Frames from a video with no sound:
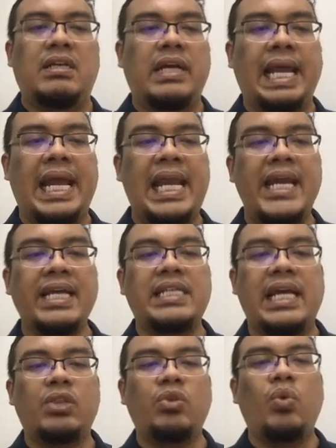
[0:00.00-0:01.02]
Okay,
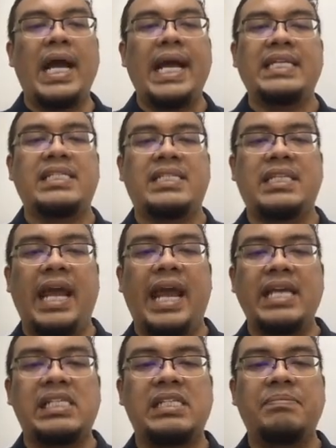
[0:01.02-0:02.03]
Alex had twice
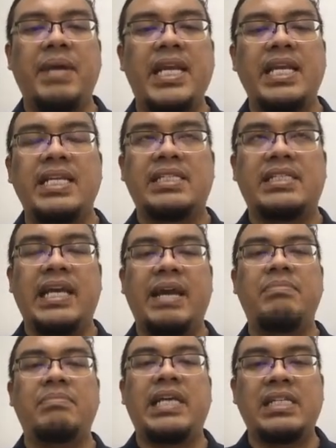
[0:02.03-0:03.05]
as many
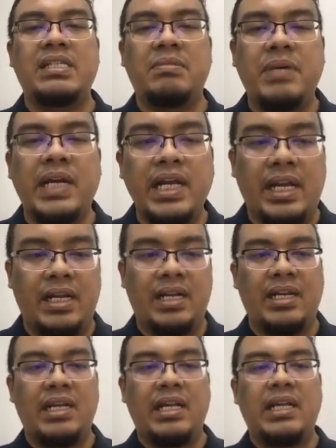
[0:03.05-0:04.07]
stamps as Bernard.
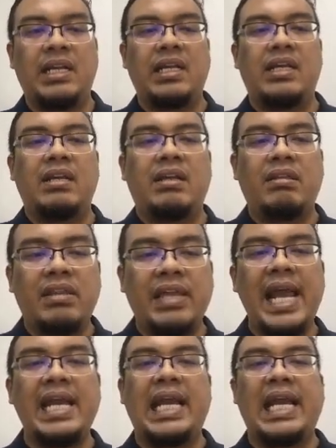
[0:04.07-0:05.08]

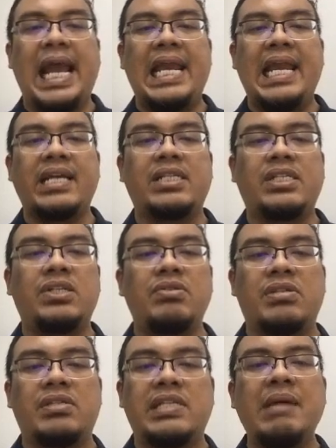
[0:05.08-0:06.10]
Then Alex
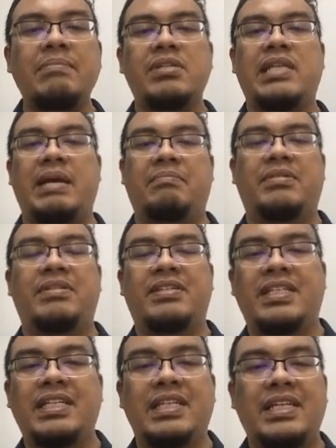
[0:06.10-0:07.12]
used some
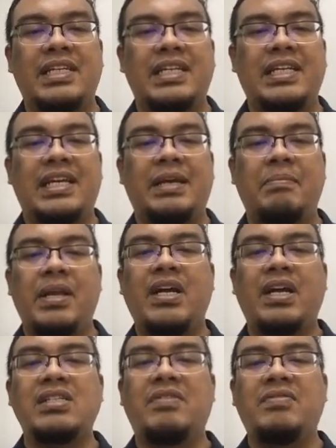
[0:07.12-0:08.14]
stamps.
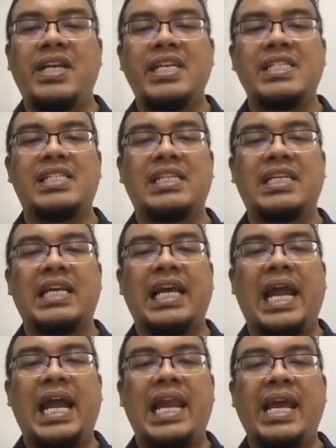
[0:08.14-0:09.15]
Because of this,
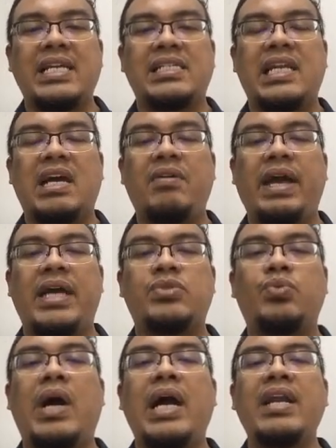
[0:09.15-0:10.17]
Alex now
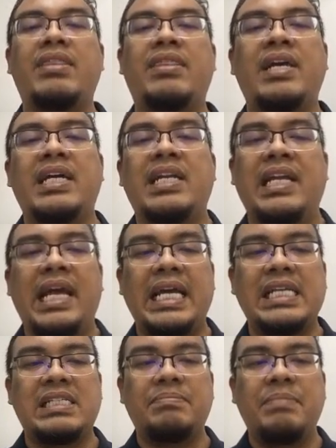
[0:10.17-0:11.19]
has 1/3
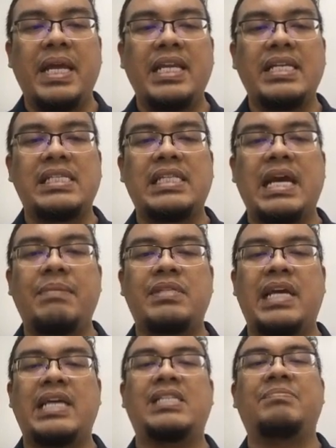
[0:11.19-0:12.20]
as many
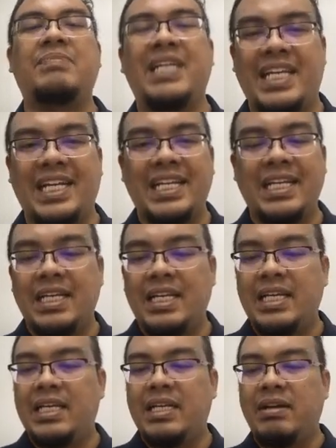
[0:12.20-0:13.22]
stamps as Bernard.
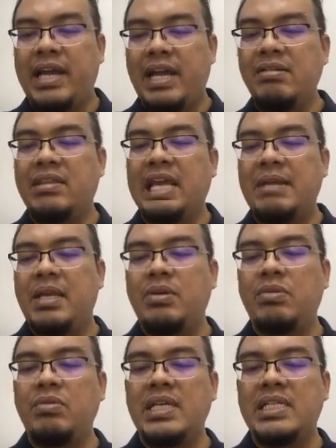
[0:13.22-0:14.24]
Now, can you tell
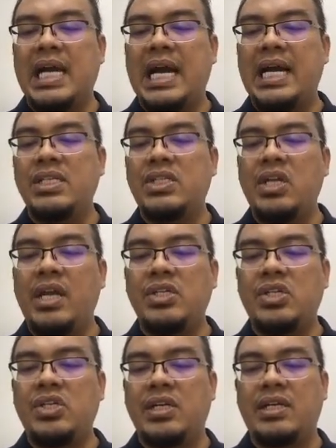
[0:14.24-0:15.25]
me who is
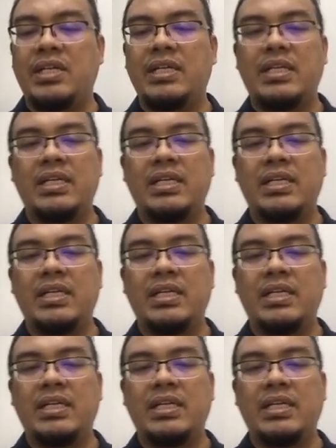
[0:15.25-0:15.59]
unchanged here?